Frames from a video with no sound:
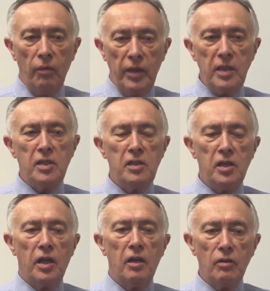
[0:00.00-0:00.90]
this is
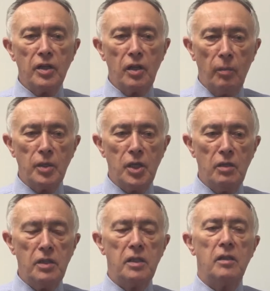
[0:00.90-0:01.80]
a golden
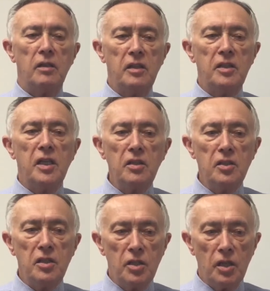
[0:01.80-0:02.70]
opportunity that this
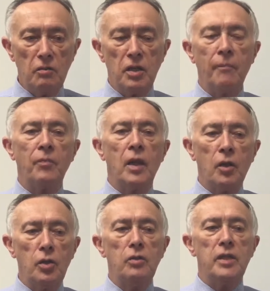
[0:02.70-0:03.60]
institute
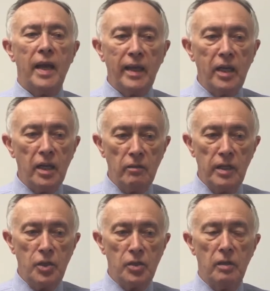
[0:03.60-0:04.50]
could
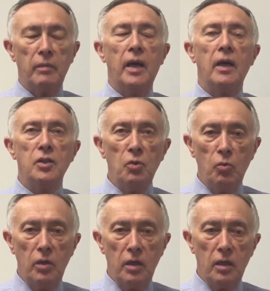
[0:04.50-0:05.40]
encourage them to
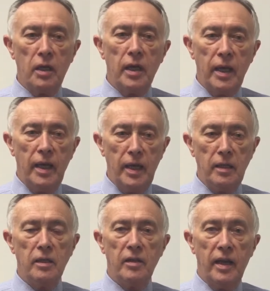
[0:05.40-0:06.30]
work
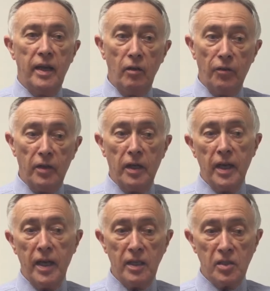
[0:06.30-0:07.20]
in the health and
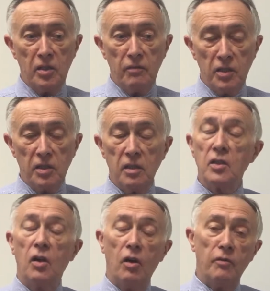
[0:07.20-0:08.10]
care
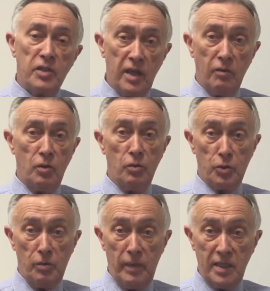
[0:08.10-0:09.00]
services of South
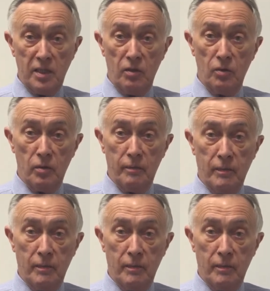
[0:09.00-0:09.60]
Yorkshire and Bassetlaw.